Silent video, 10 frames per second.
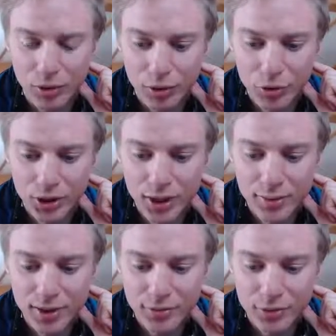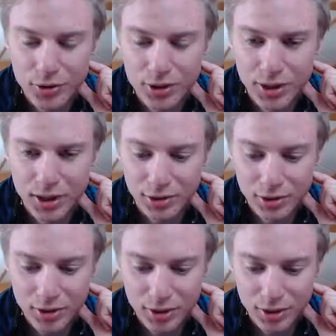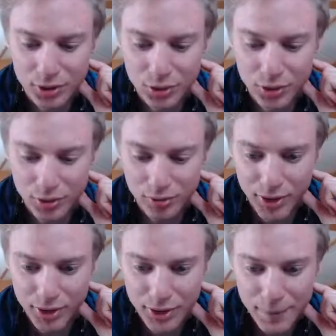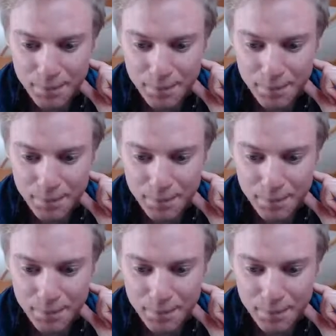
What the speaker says: Also a game that first didn't look too good, right?